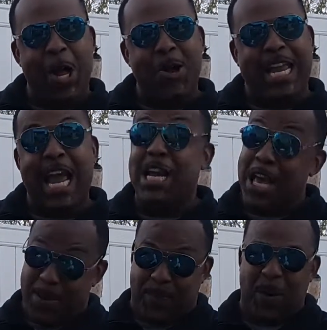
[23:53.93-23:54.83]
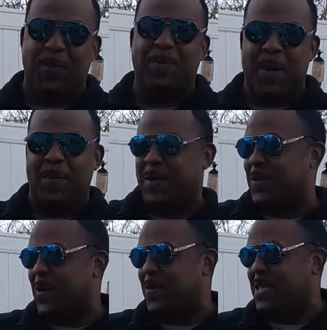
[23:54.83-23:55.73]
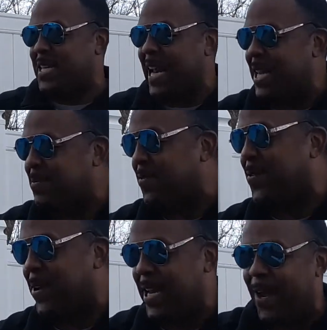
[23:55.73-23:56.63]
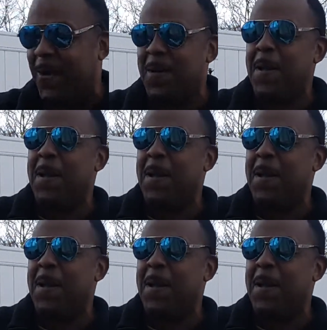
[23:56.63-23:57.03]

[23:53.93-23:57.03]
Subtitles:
Okay, another public service announcement for y'all.